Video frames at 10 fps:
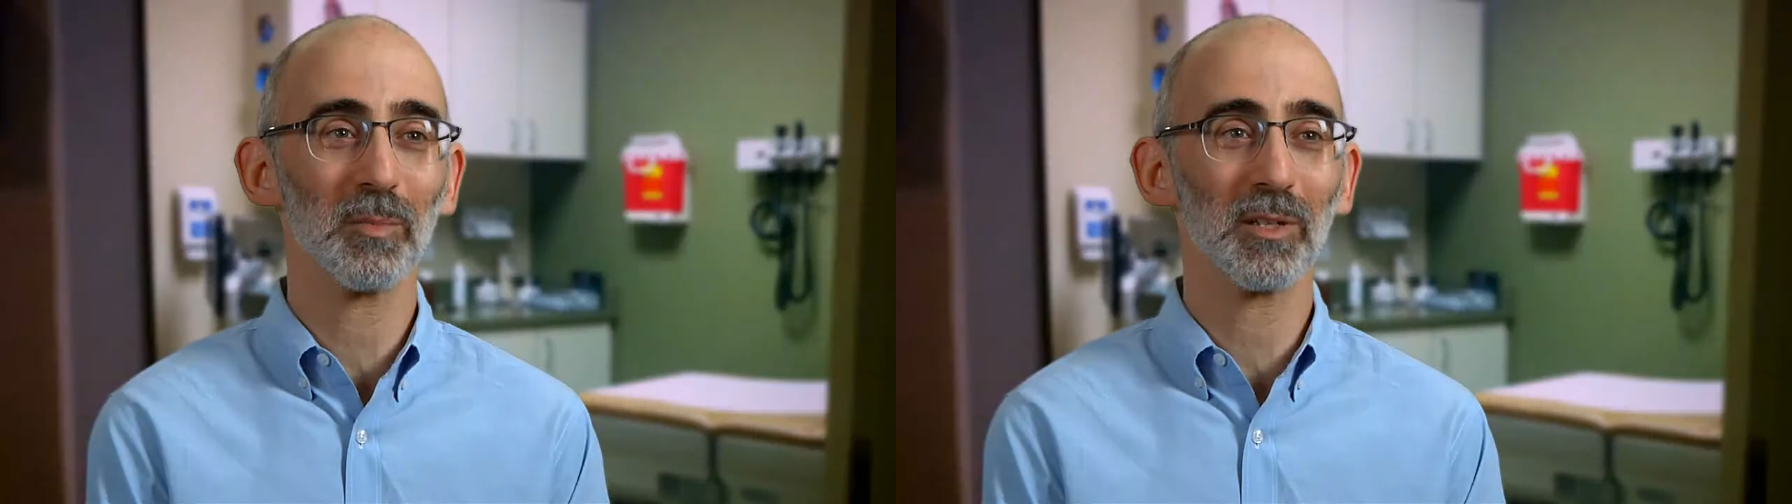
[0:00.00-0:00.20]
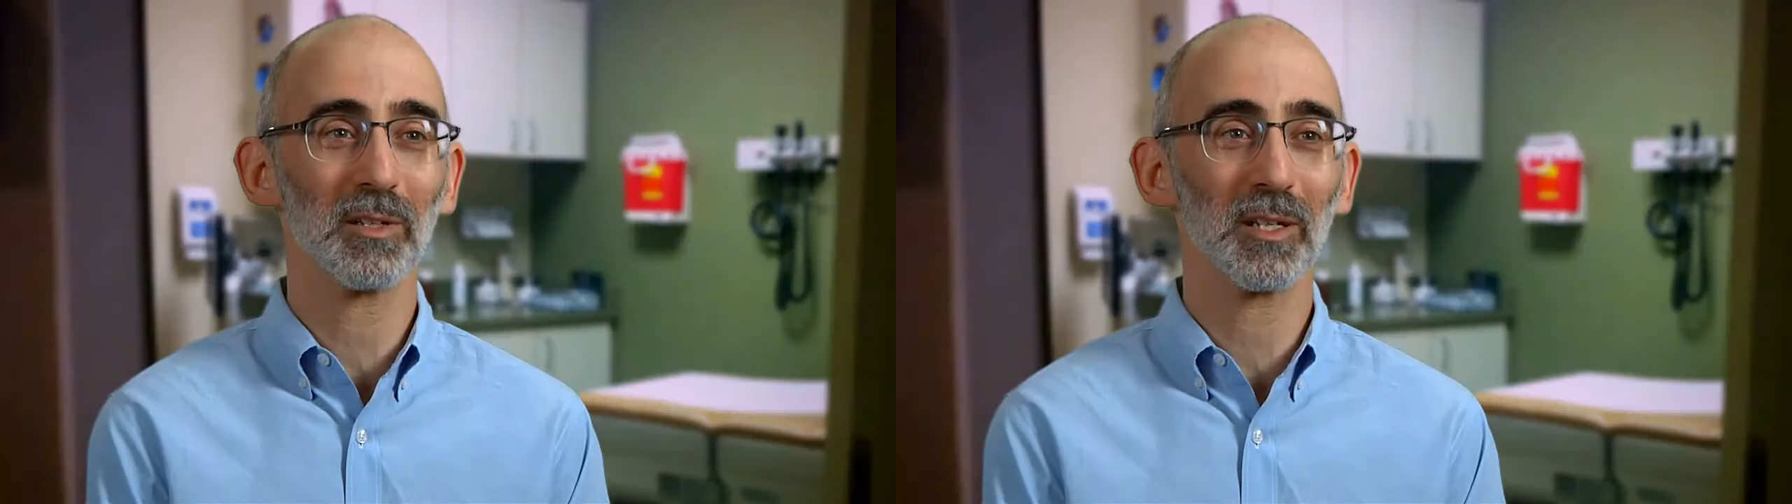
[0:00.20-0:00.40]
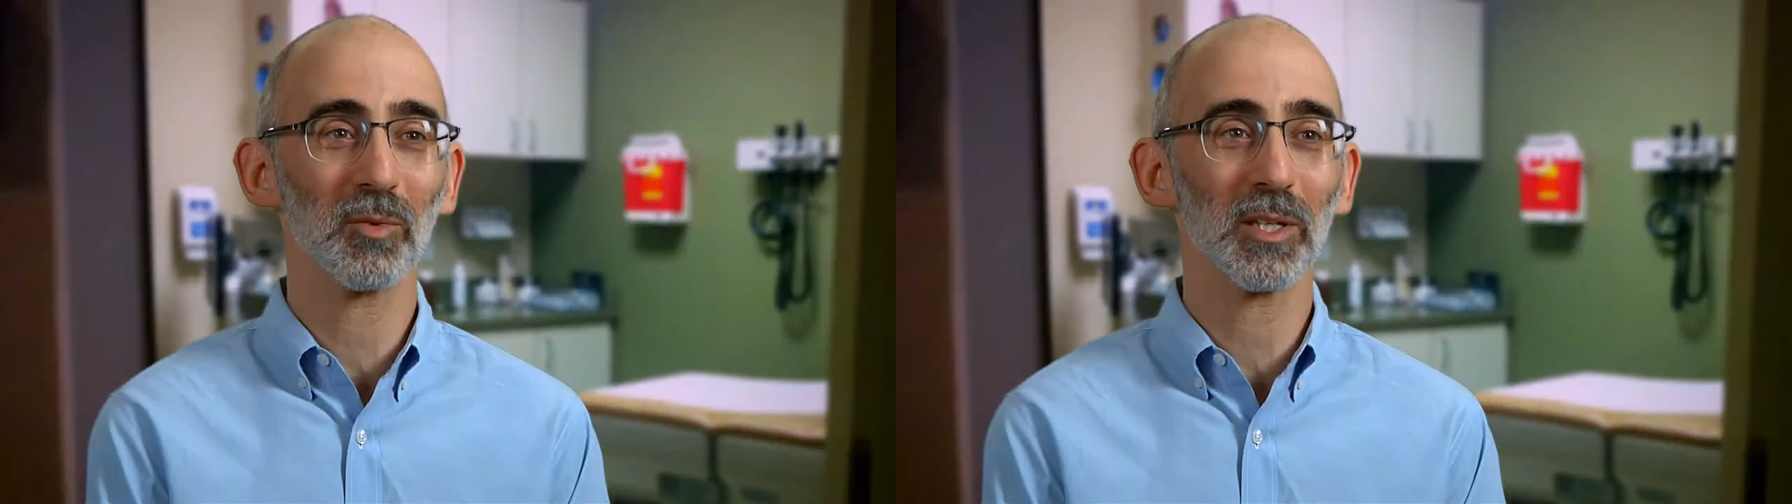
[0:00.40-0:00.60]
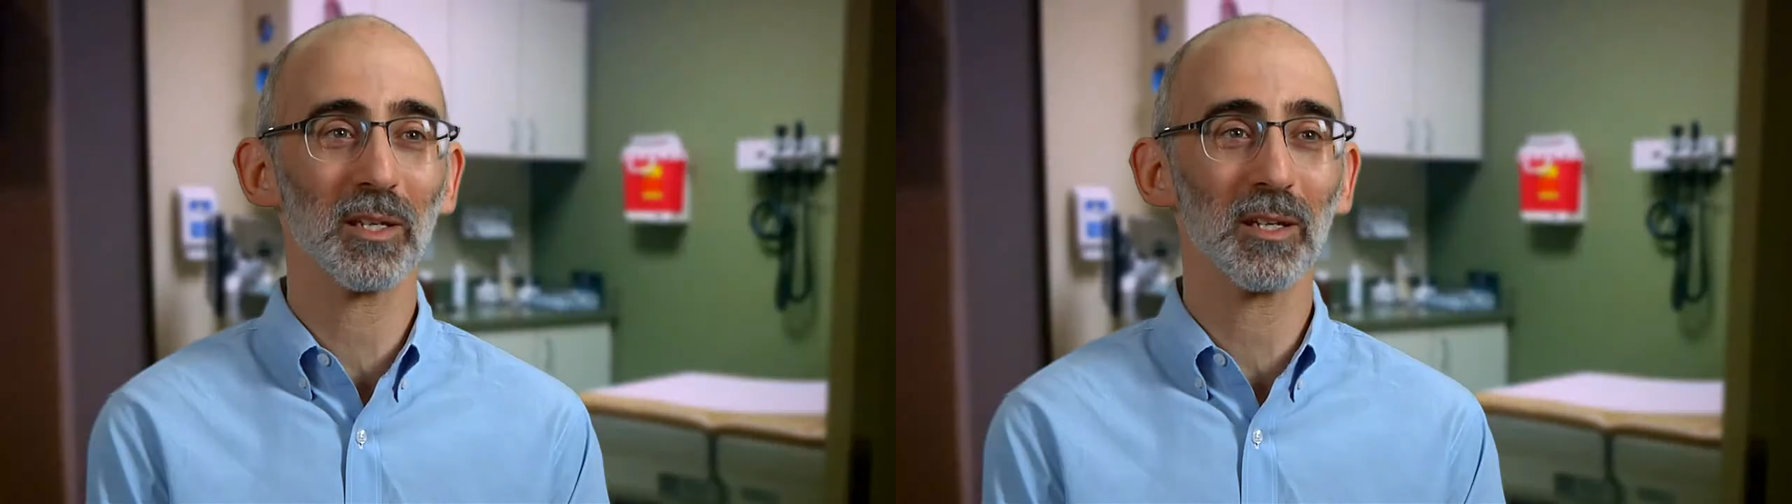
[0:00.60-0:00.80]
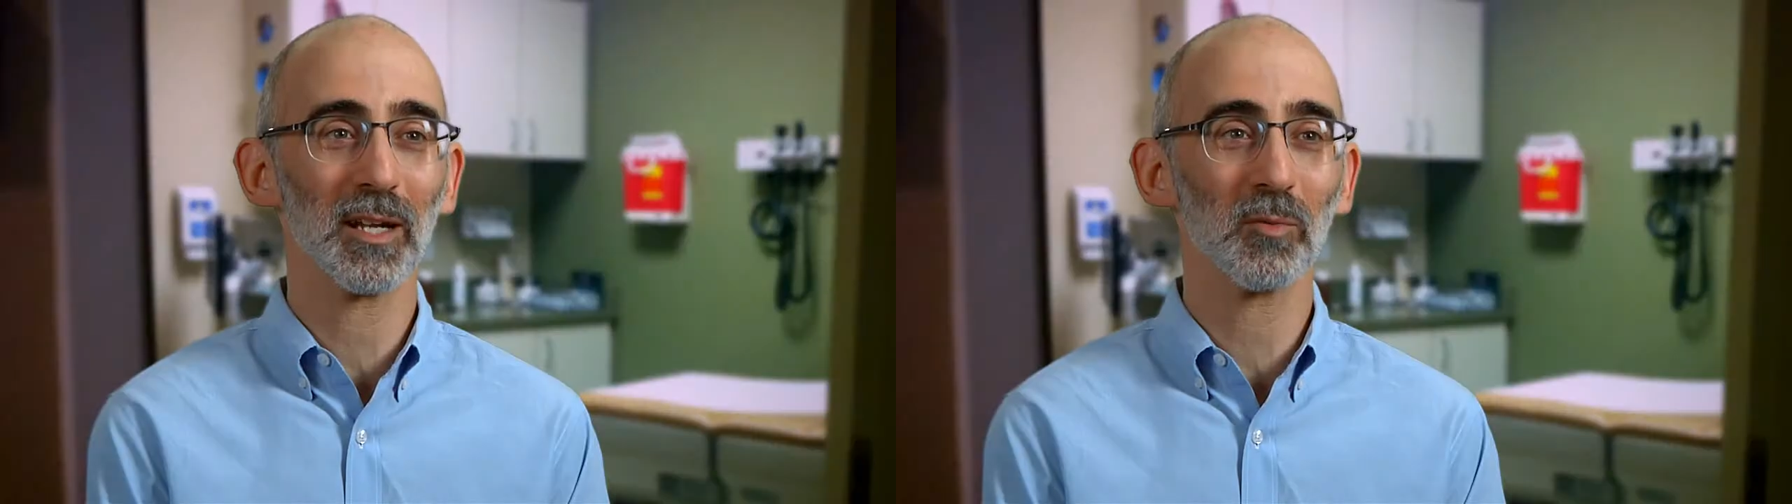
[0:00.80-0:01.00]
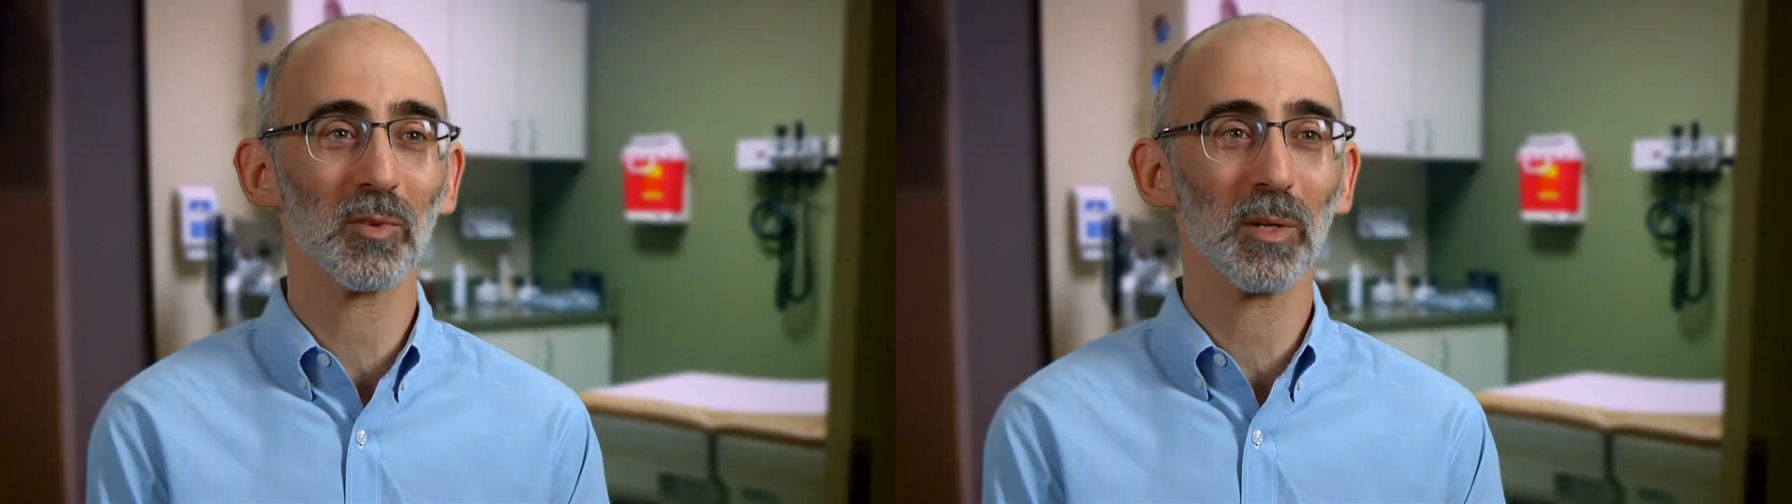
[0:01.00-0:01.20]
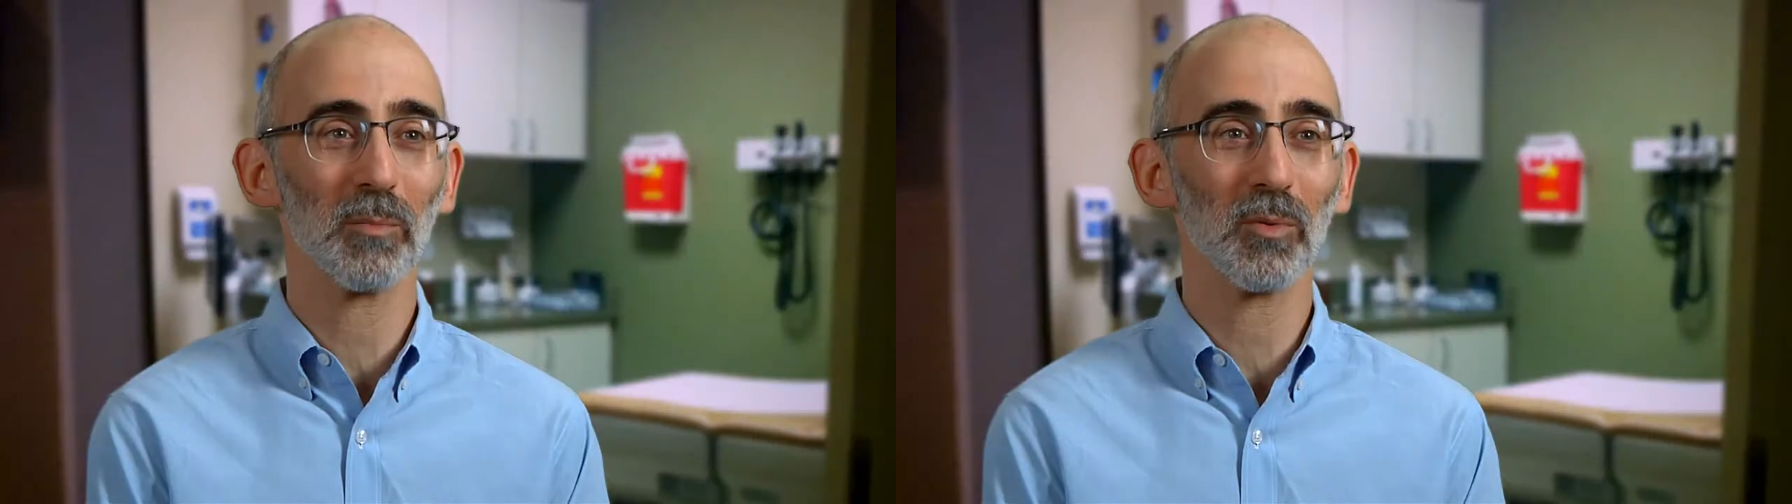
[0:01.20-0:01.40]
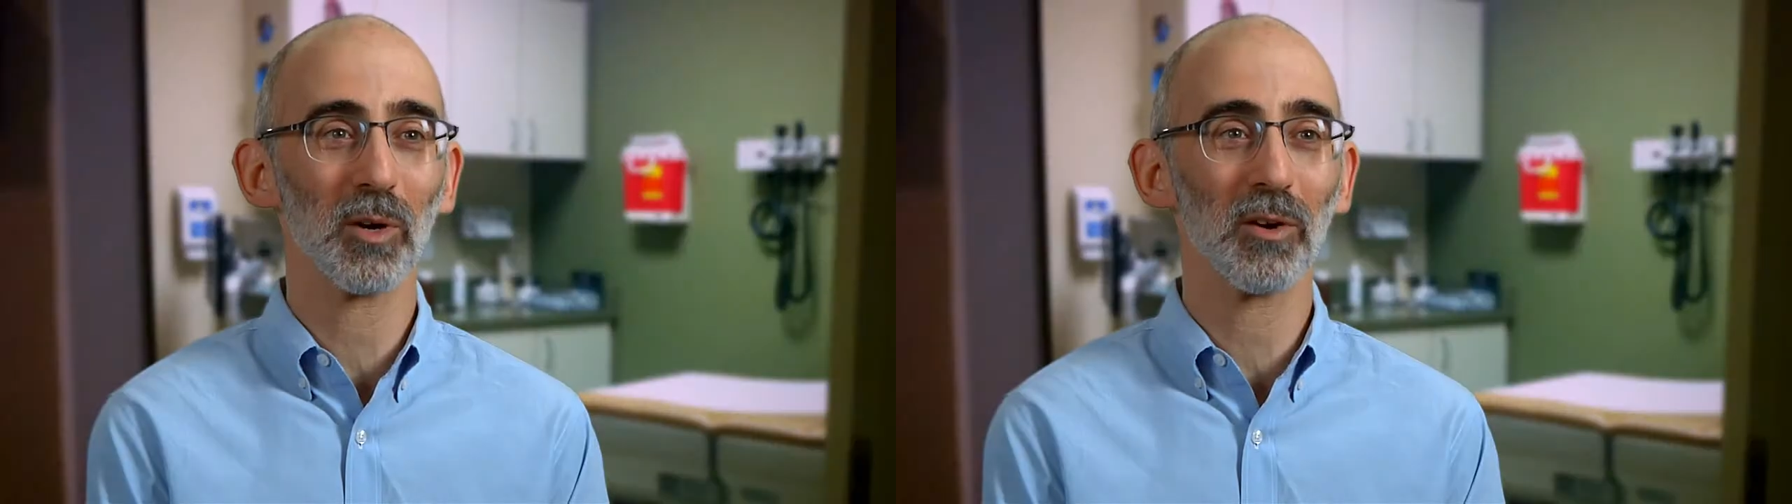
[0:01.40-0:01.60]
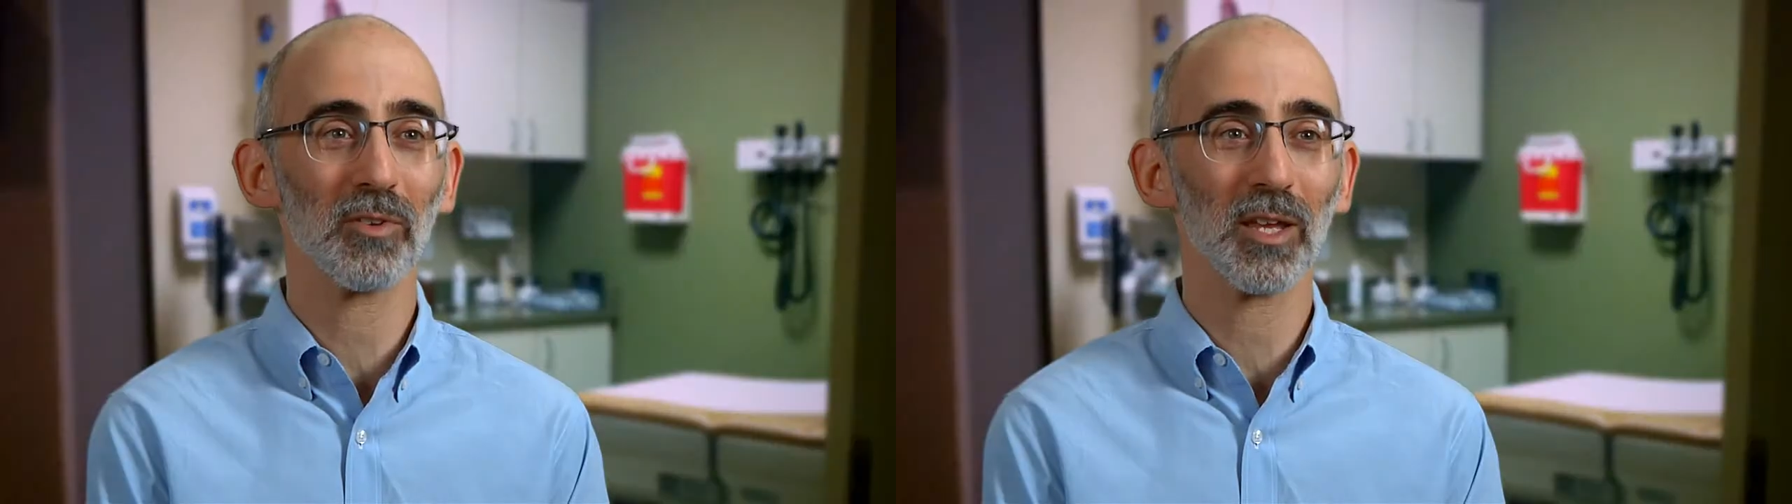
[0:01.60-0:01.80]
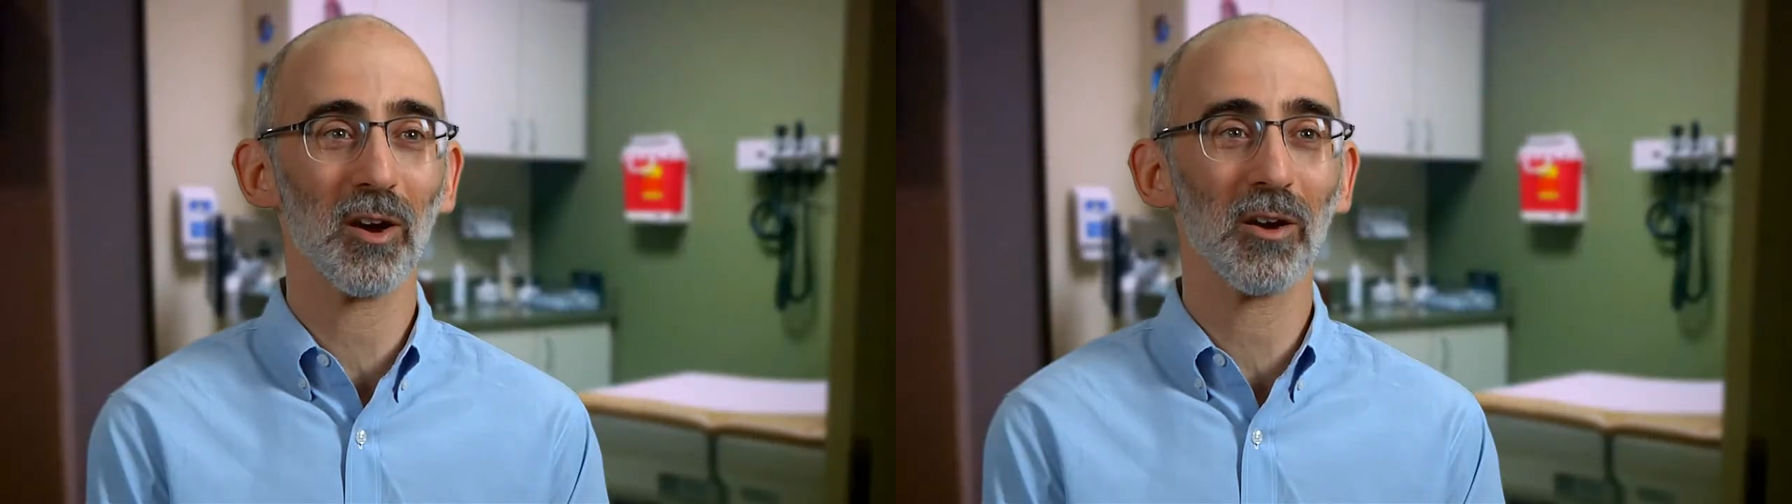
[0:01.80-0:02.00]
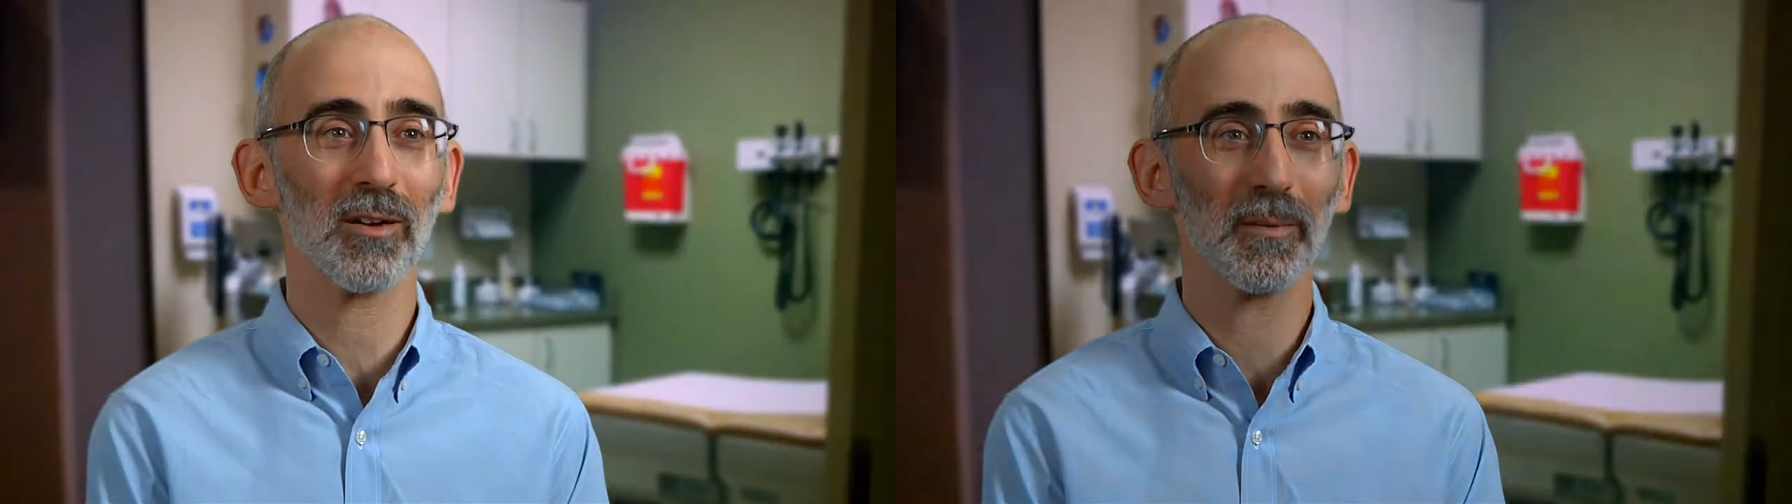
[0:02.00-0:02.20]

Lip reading: ability to really connect with people wherever they are.